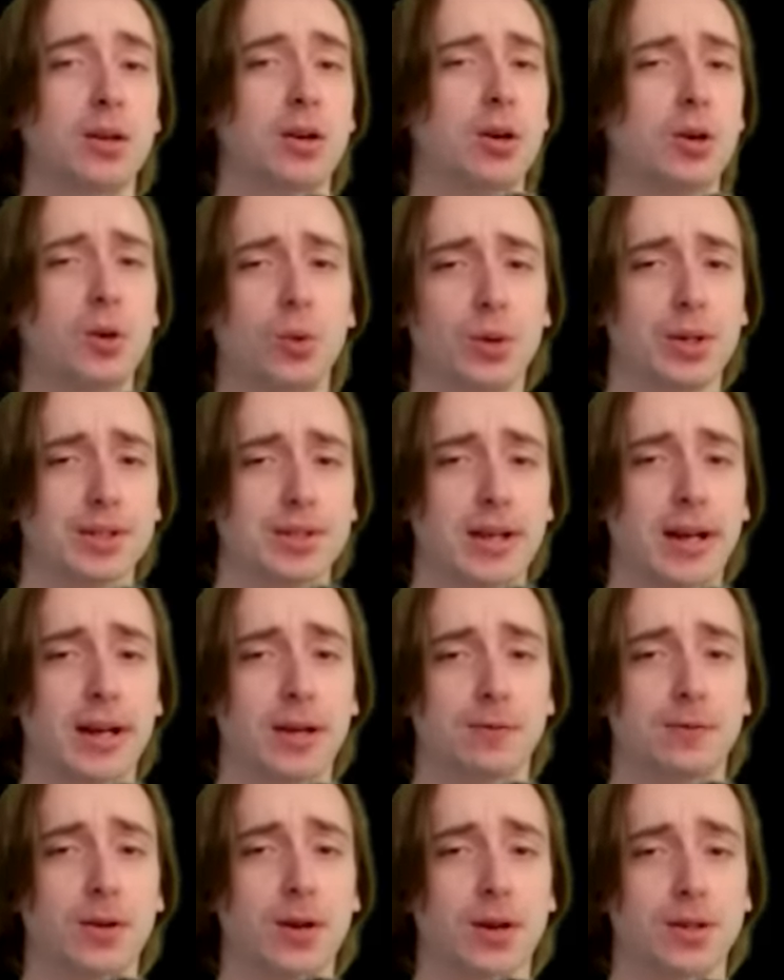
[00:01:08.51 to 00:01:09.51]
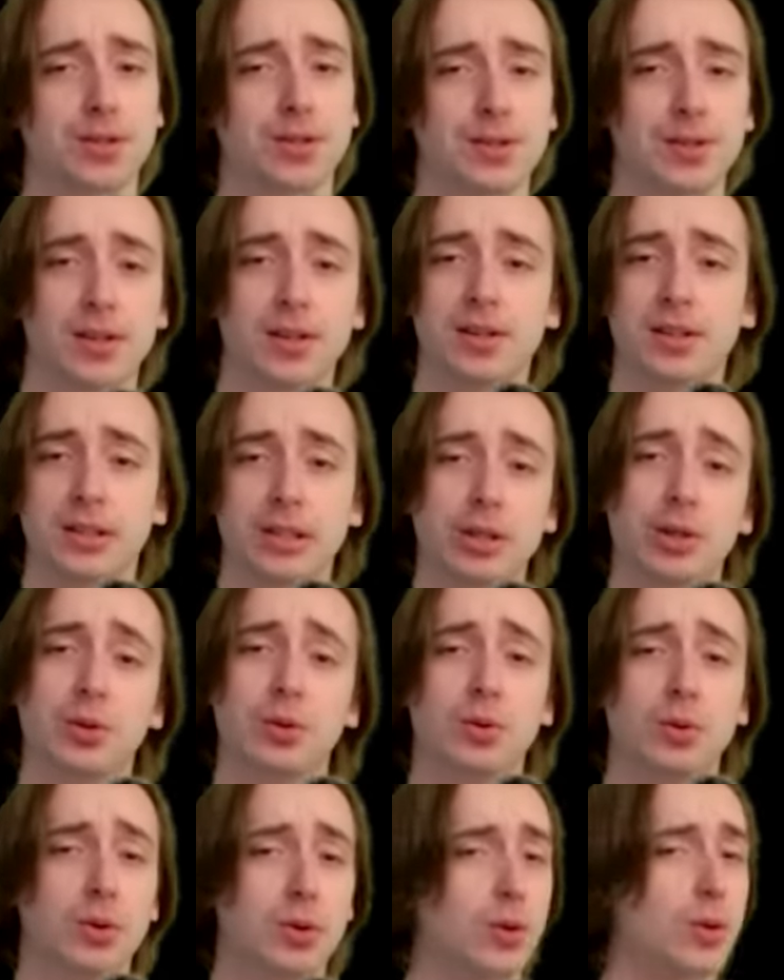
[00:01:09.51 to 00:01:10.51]
Who will die first?
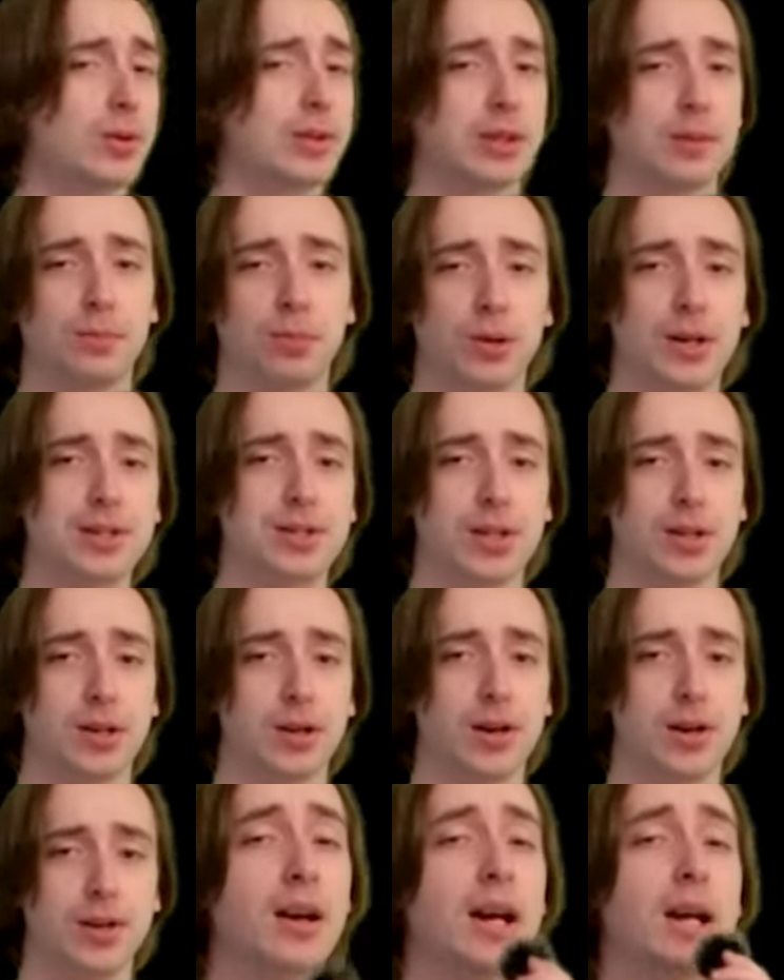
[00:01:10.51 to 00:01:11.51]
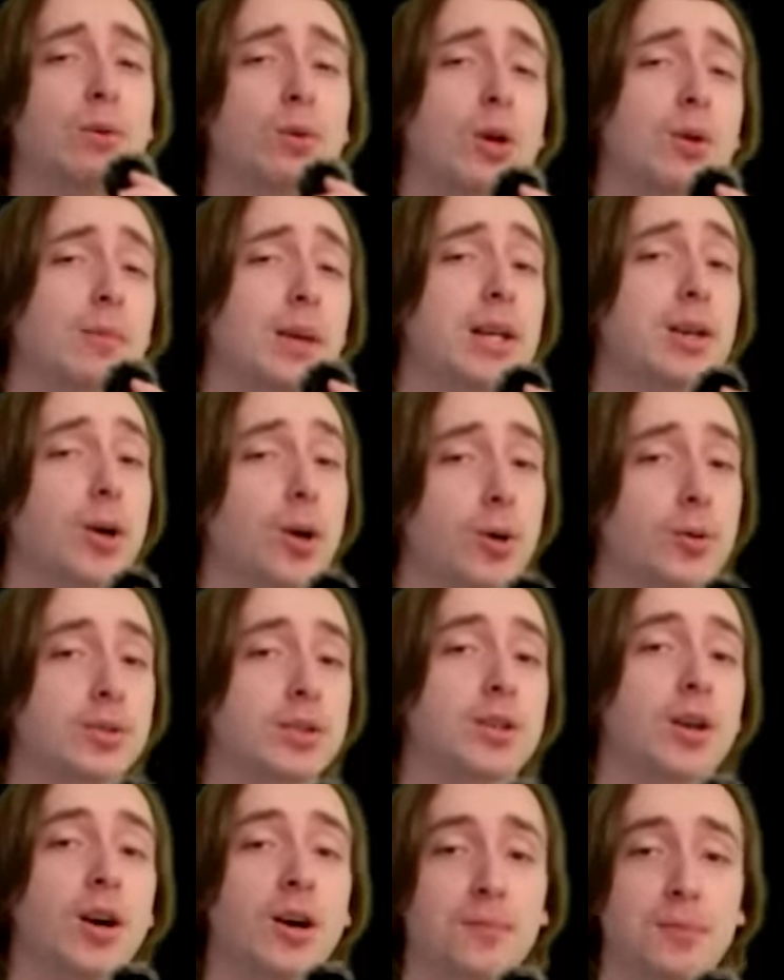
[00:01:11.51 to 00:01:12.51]
you or the prisoner. I wrote my own
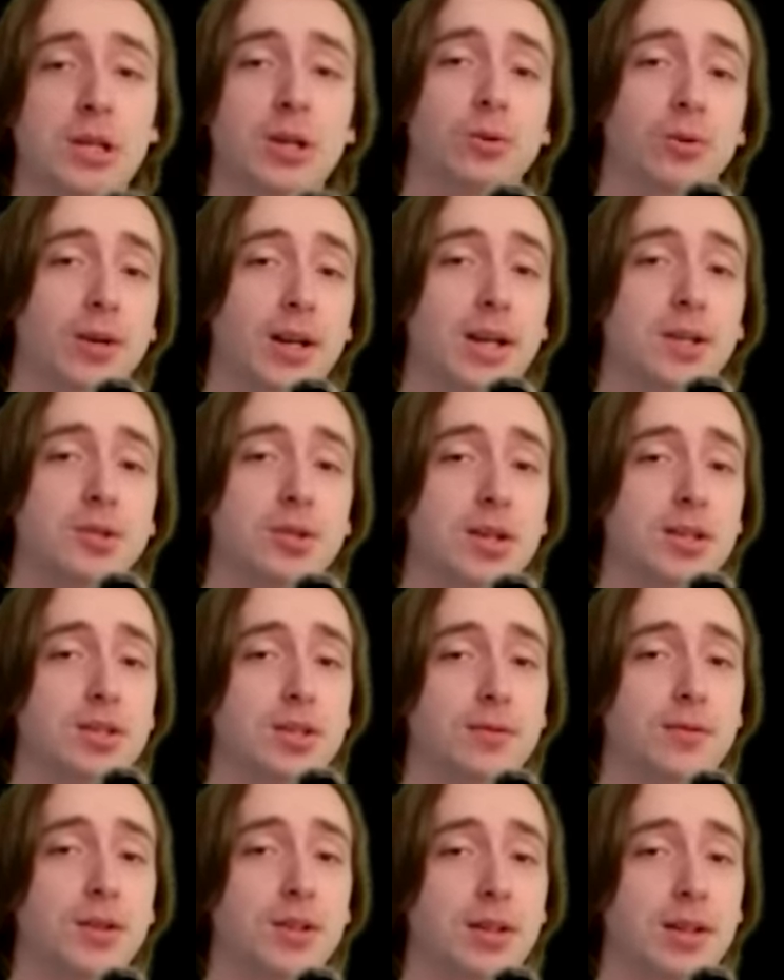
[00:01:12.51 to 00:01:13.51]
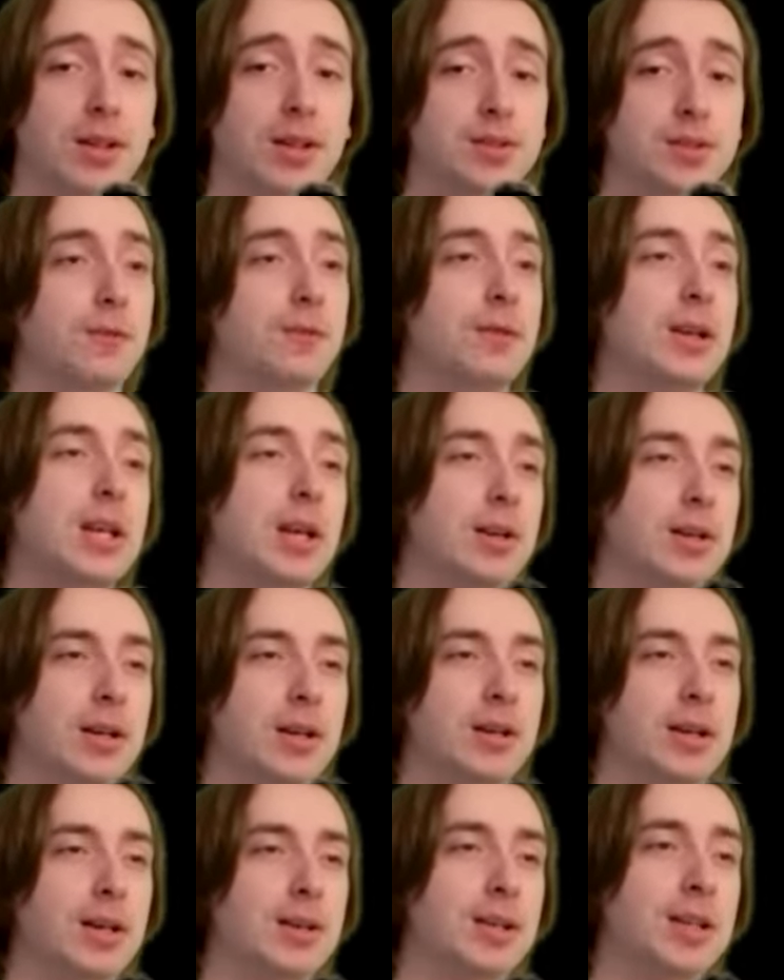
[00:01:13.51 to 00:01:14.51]
compute ray tracer for this, figured
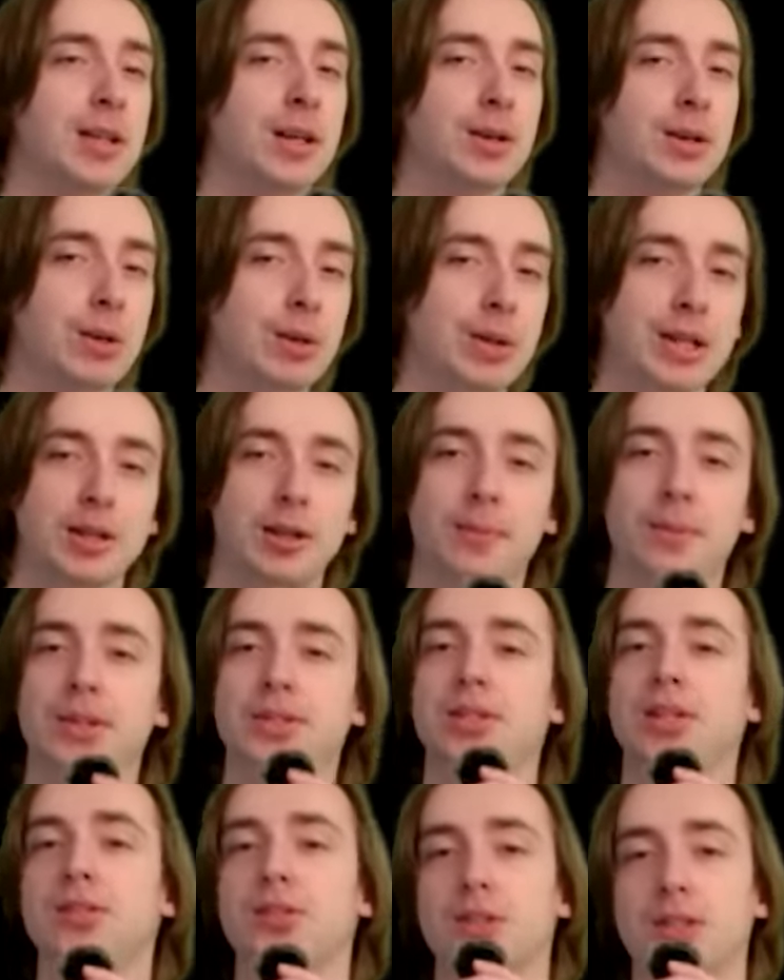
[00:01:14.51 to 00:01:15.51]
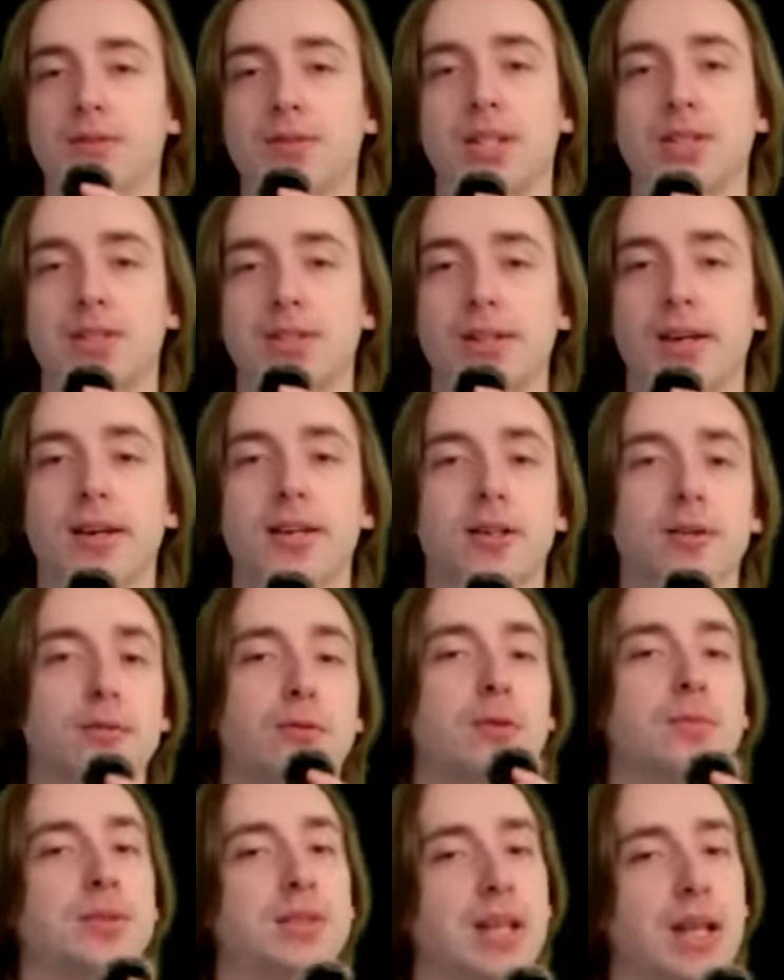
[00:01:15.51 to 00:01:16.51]
out how to calculate the position of the sun
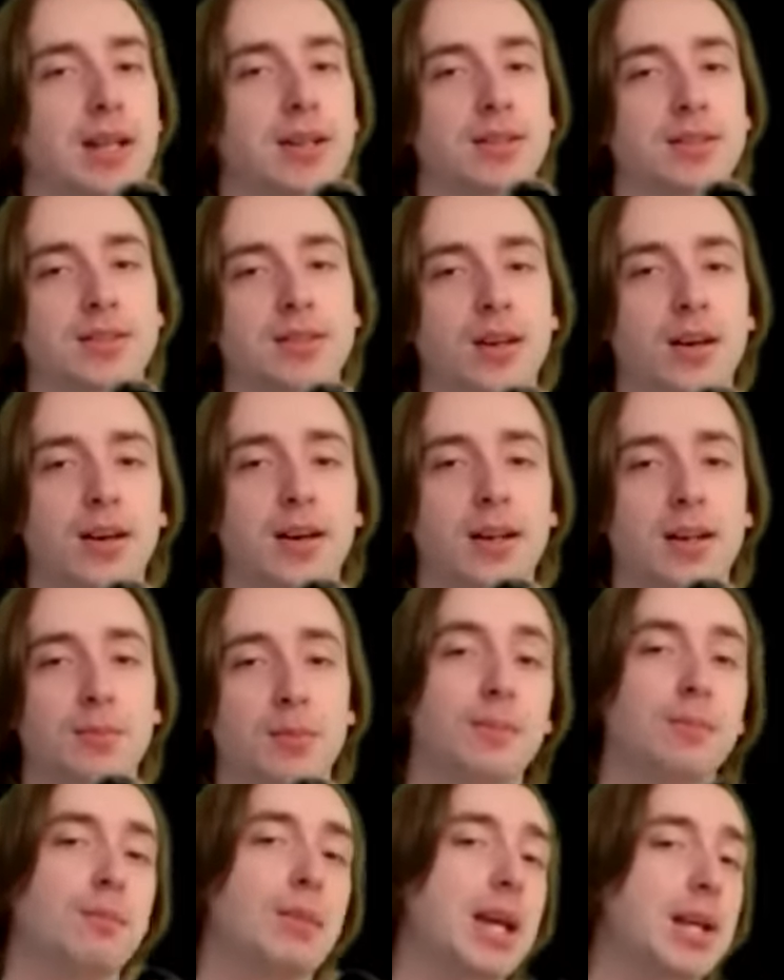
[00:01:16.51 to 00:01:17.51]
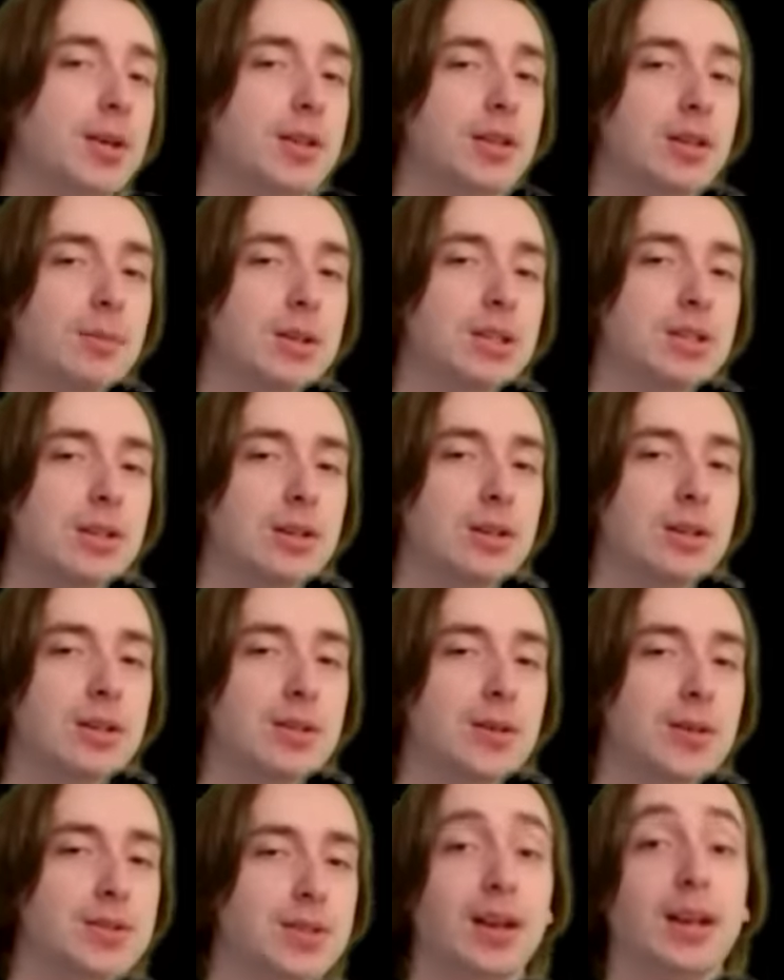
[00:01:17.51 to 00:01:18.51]
from date and time, made all the
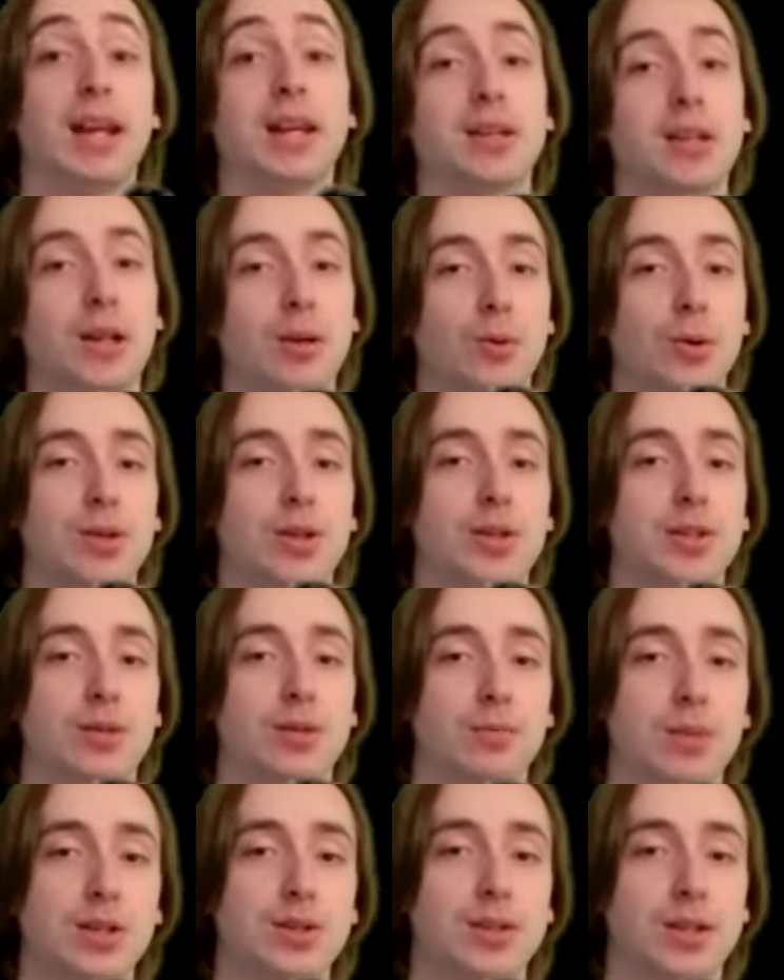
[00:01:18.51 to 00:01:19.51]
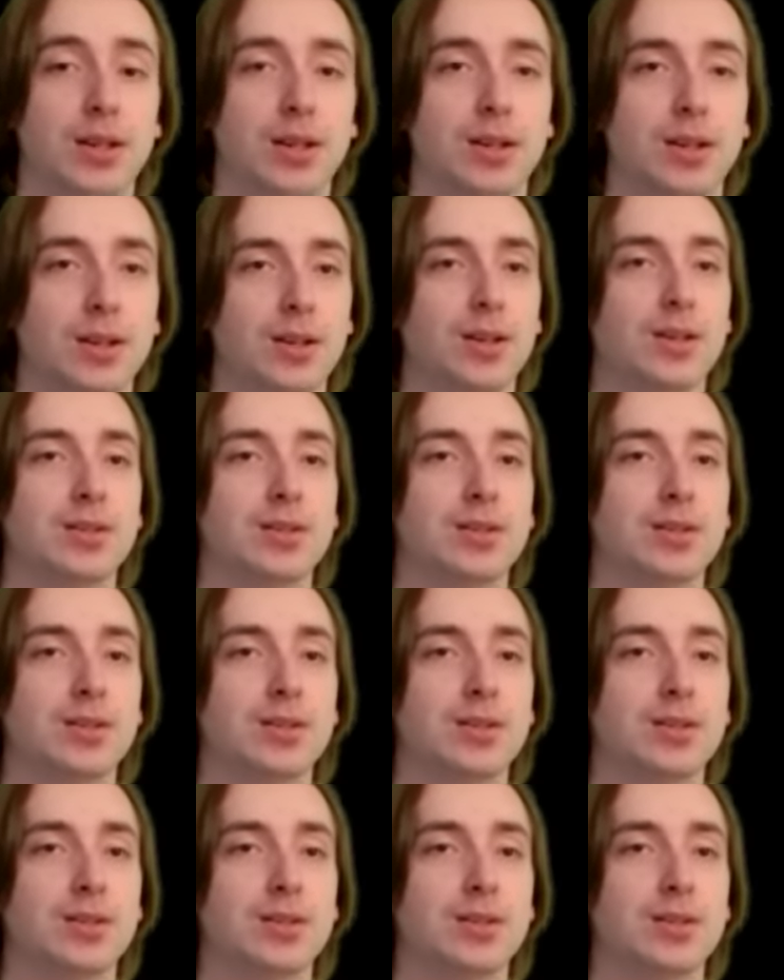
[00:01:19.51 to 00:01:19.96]
materials, and I wrote all the music.